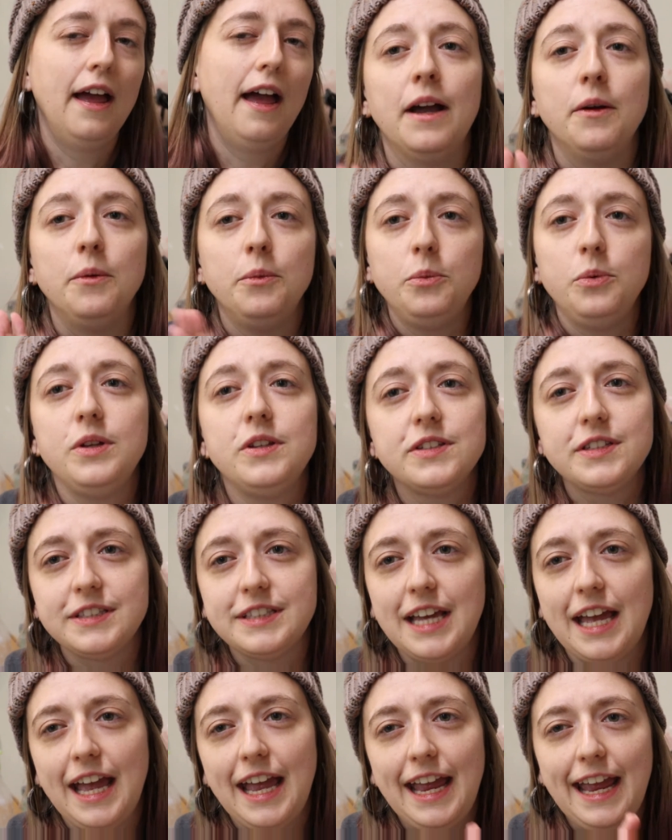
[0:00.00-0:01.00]
I will
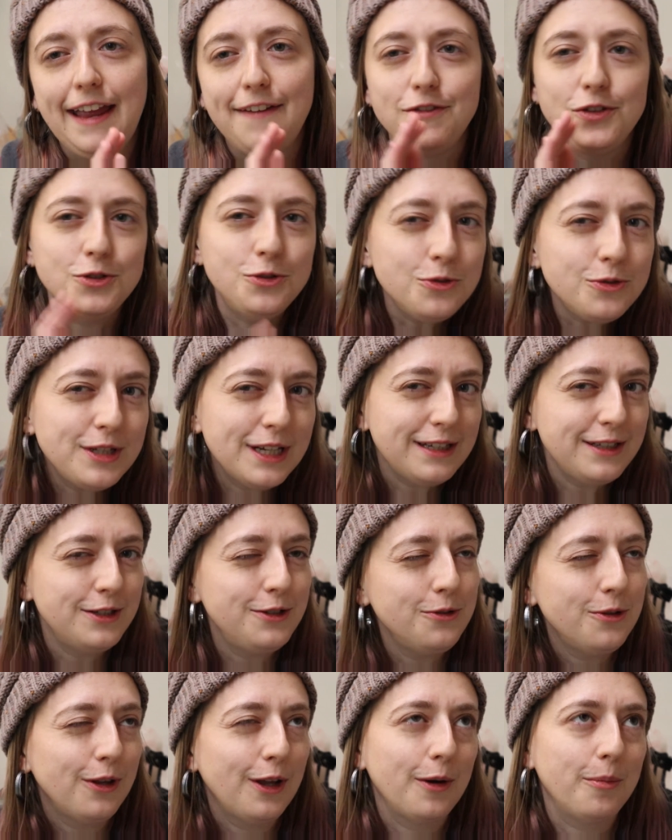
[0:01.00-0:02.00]
say, if you do tend to
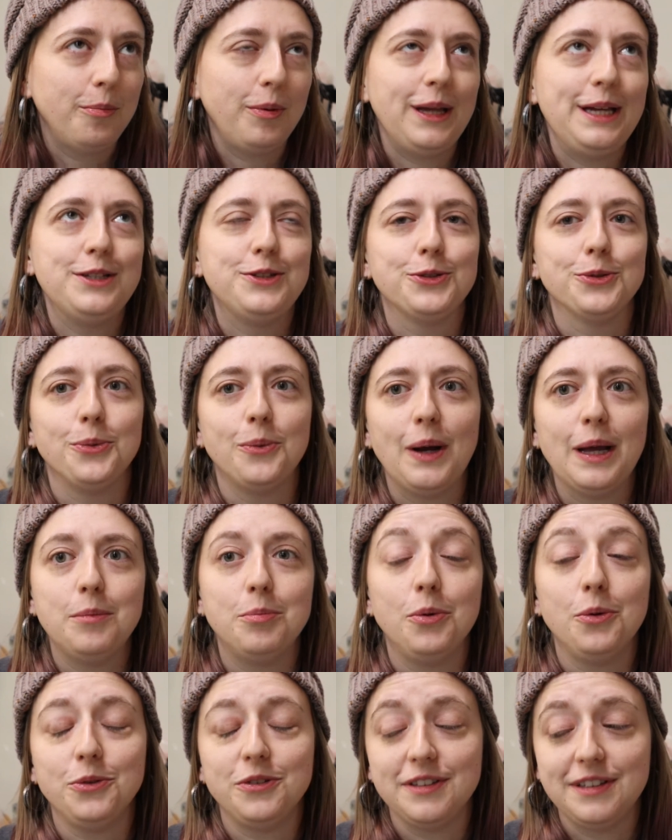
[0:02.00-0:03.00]
do a lot of plates or wide
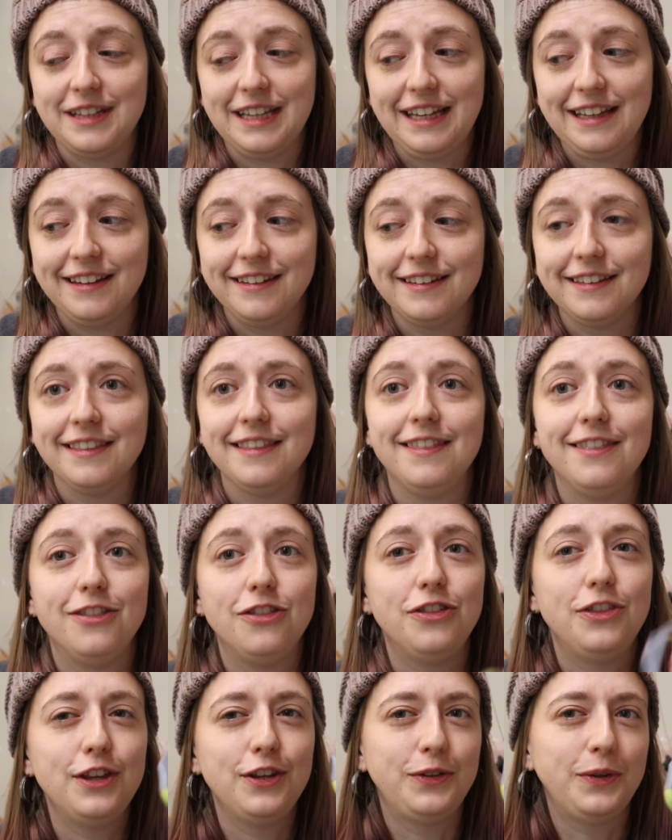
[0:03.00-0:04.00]
bowls and things,
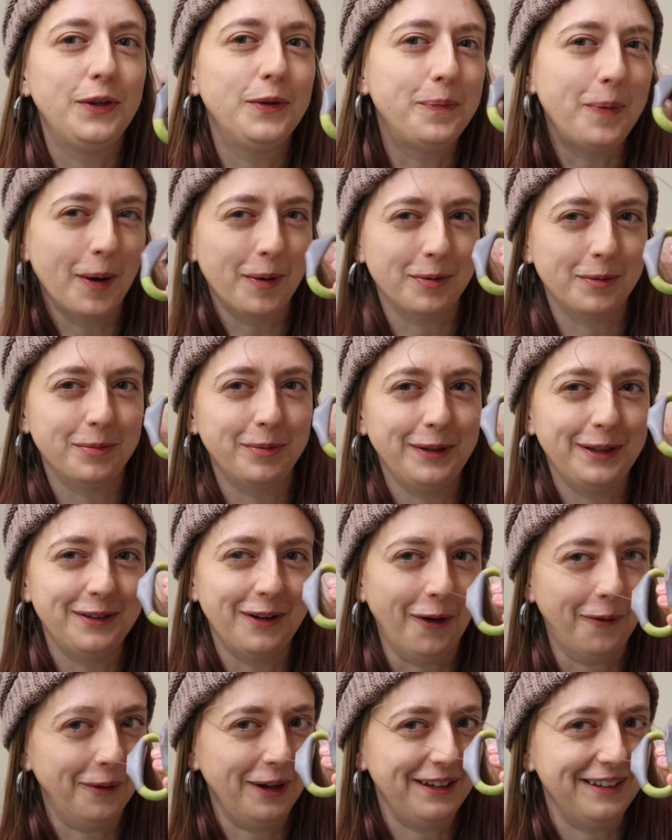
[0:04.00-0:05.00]
this is probably
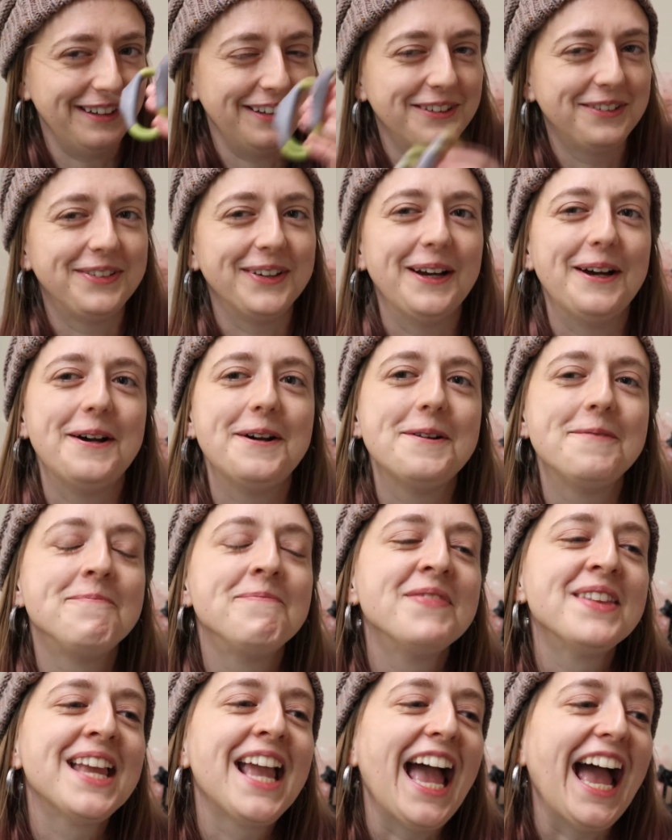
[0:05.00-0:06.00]
not wide enough.
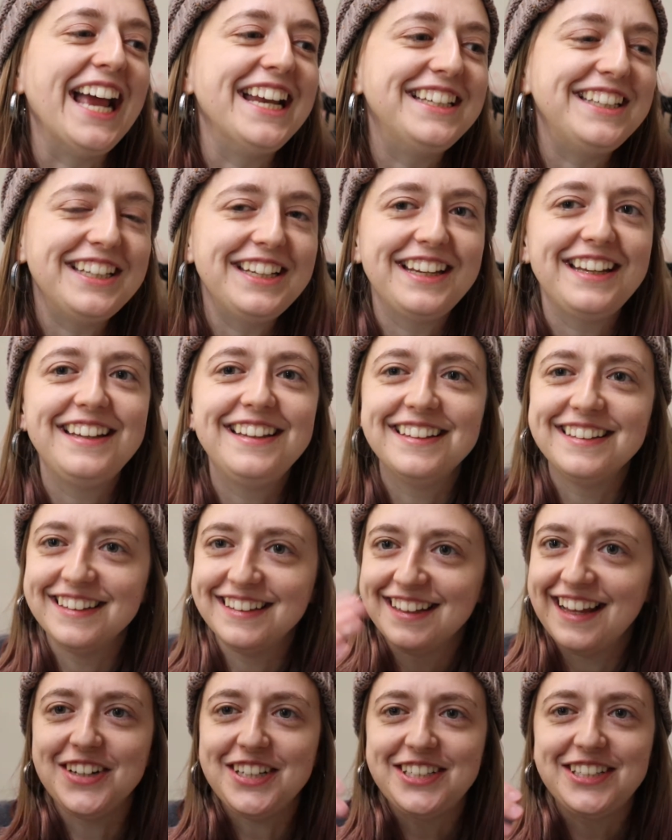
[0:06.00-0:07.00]
I did
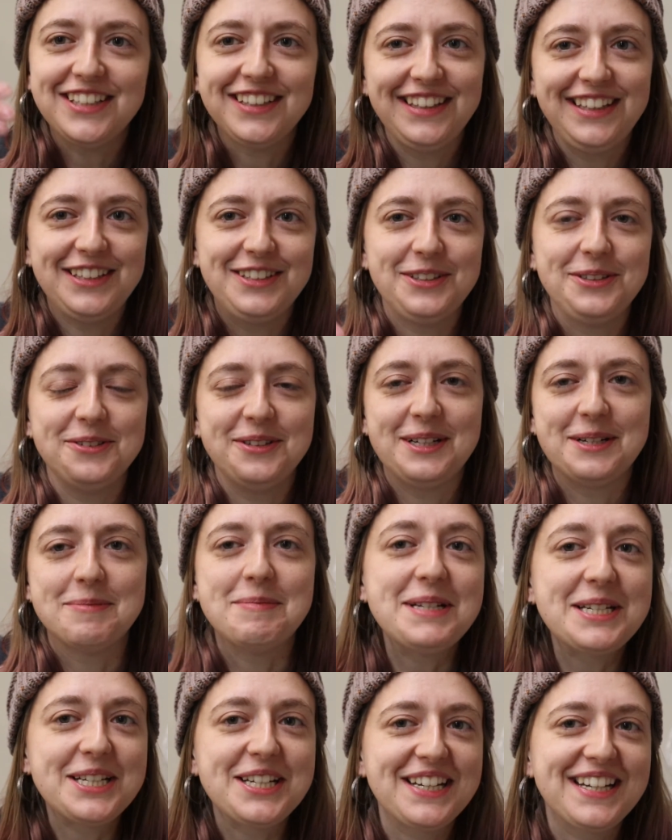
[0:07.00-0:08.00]
recently do a
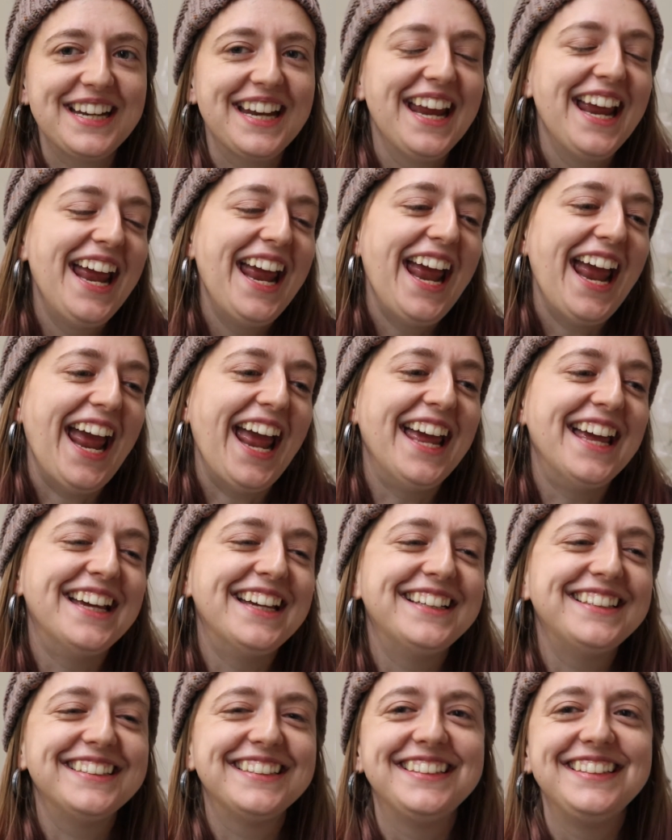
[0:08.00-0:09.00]
commission,
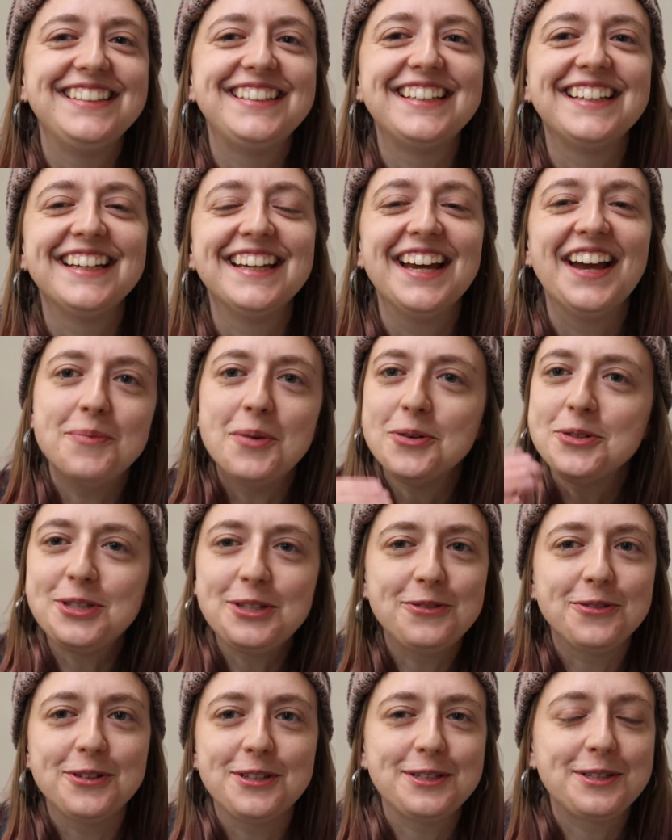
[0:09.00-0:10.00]
and
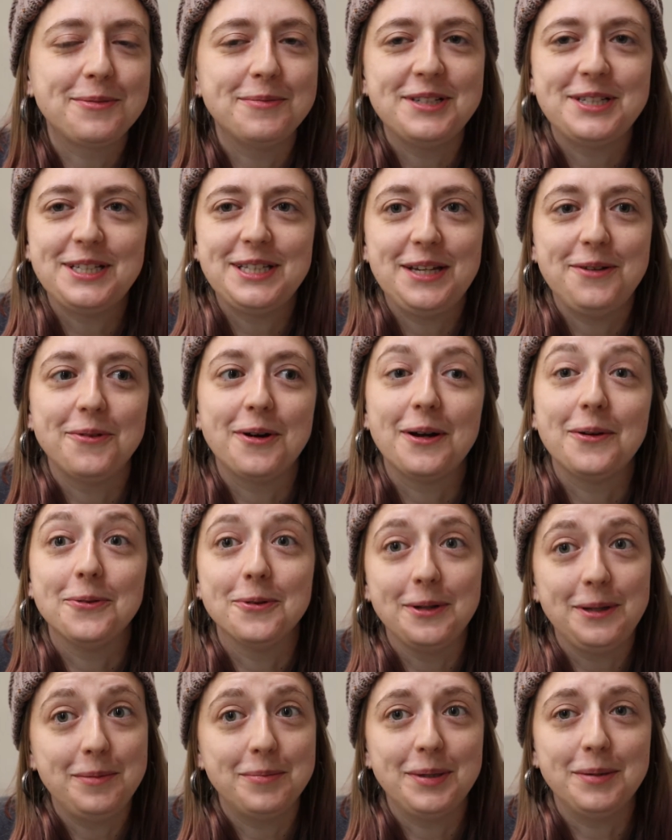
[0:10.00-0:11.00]
mostly for this commission they wanted
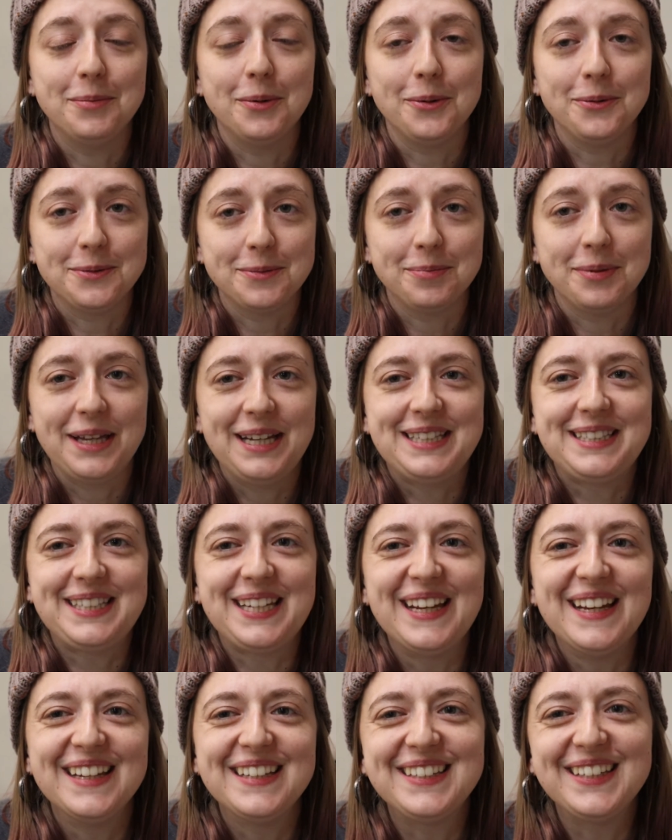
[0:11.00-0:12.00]
really big bowls and
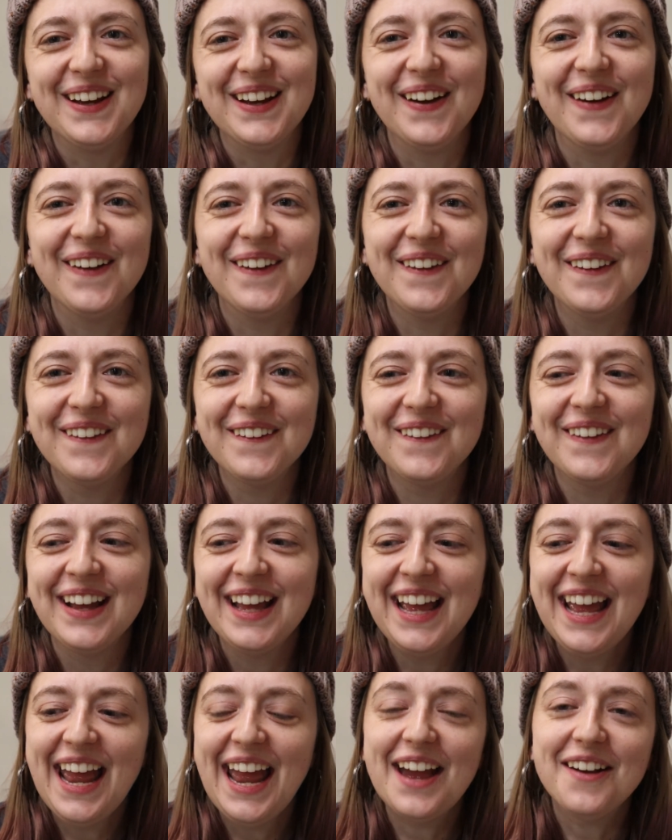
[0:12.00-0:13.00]
plates, so
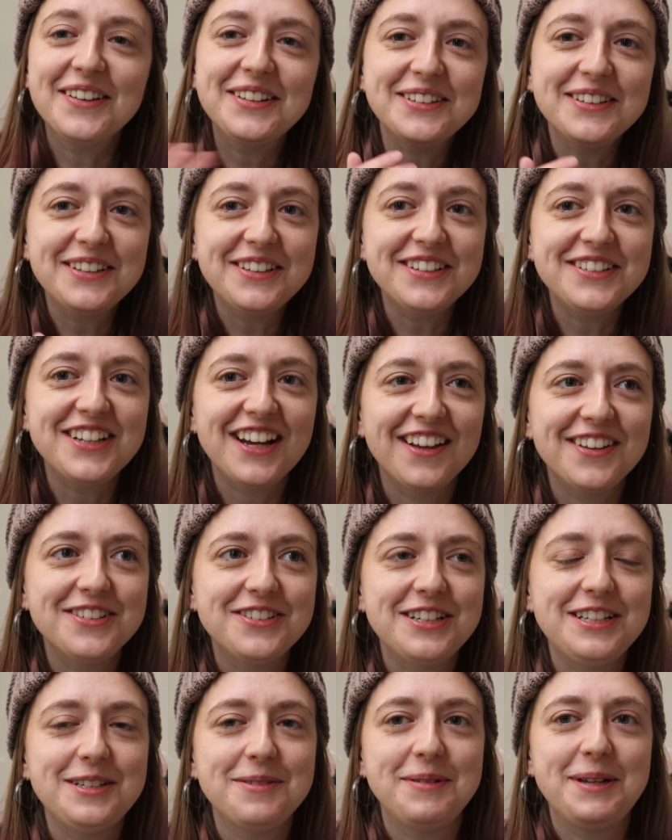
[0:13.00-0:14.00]
it was a little
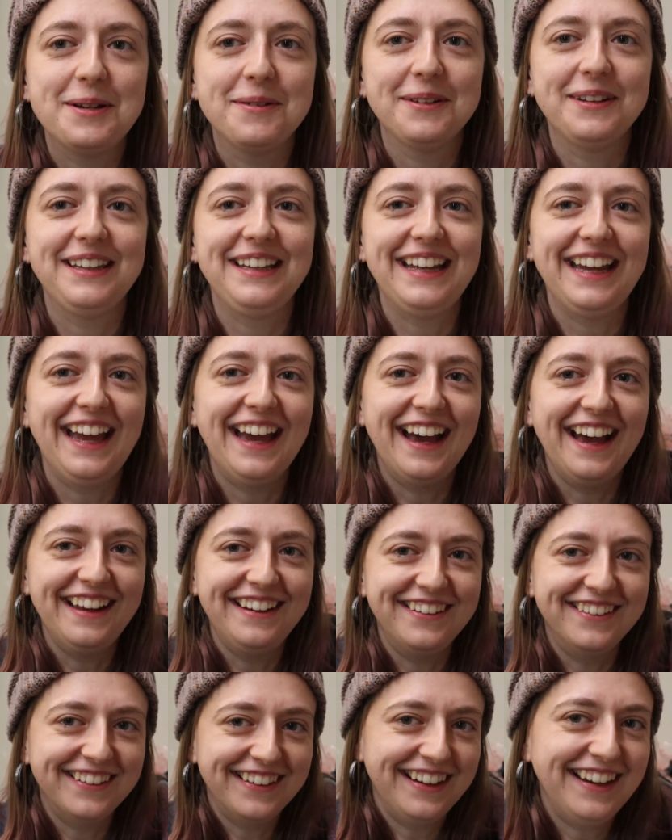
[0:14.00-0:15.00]
challenging to be able to get
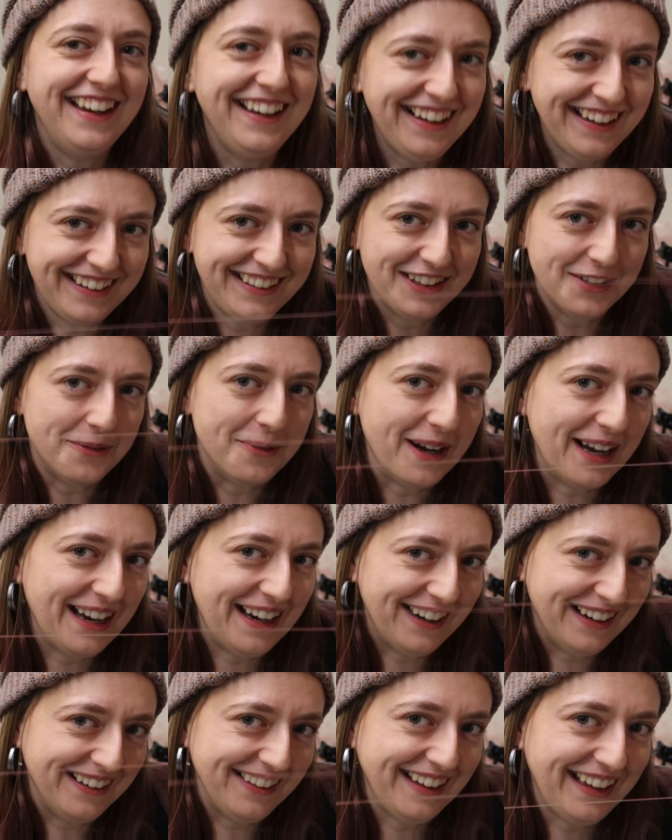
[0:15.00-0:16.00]
under it and get the
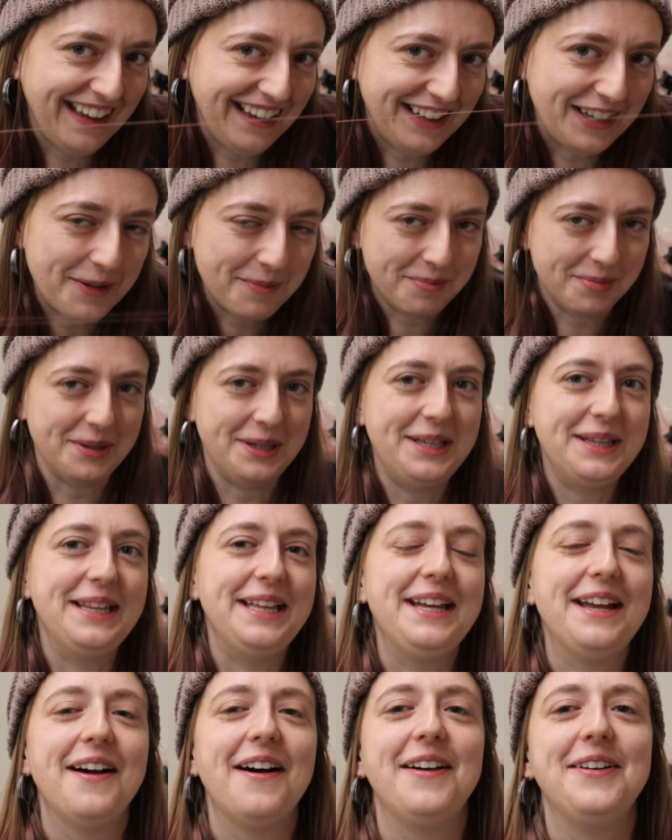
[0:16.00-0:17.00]
wire like
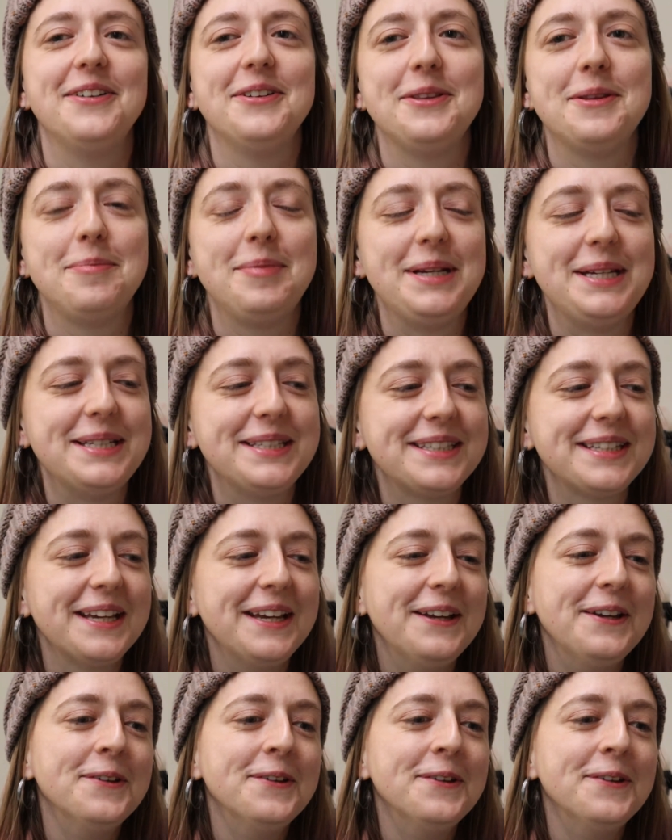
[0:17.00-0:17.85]
completely under the piece.